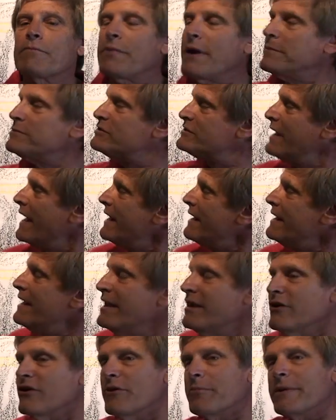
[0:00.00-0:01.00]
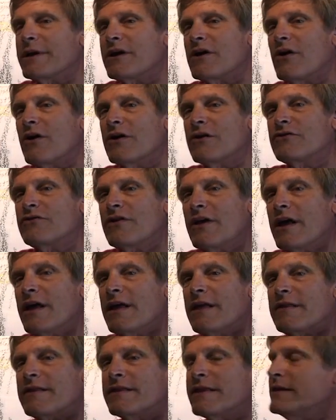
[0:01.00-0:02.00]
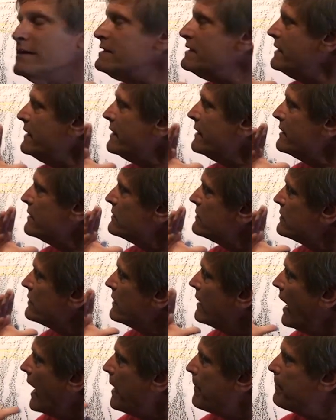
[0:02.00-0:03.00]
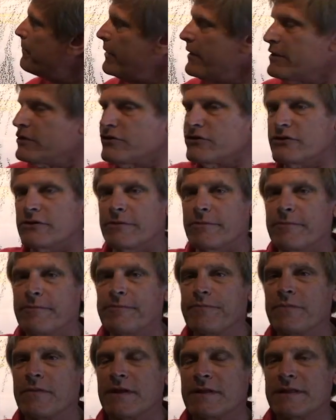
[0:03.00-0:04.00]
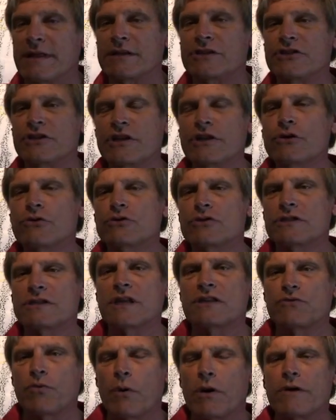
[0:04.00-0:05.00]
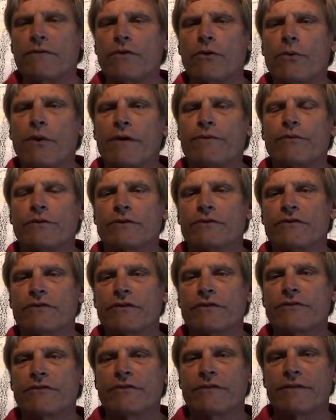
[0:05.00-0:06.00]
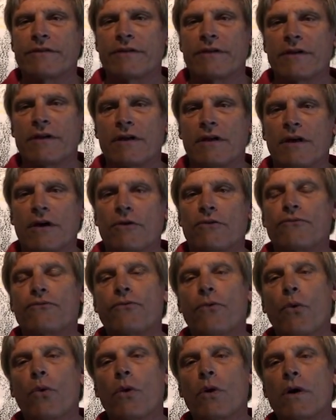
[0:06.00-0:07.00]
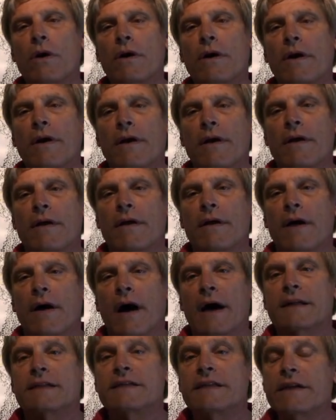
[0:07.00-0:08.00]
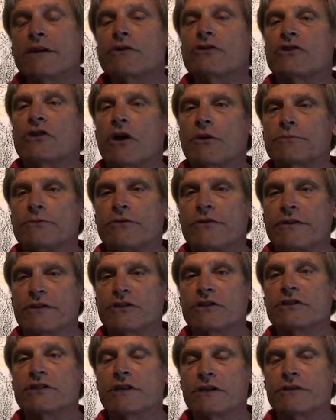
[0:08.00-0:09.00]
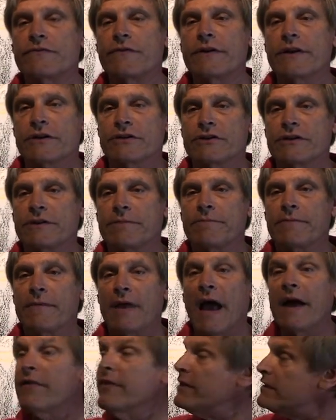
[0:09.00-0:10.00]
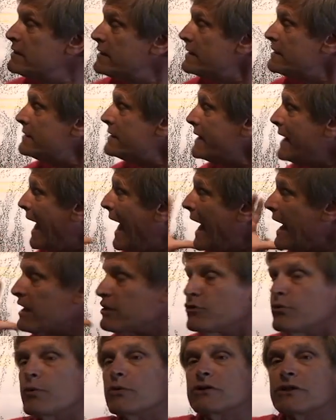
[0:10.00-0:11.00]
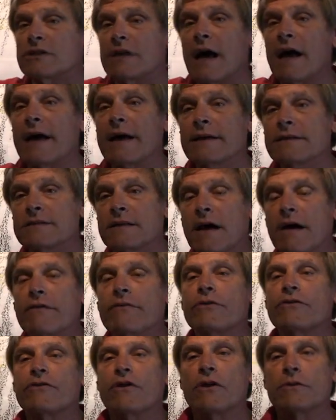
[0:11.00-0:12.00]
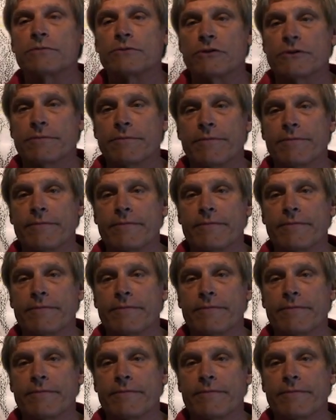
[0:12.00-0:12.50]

But I'm standing here because this is a picture that she uses as one of her references for a deer sculpture that she just finished. And this is the actual size of the sculpture.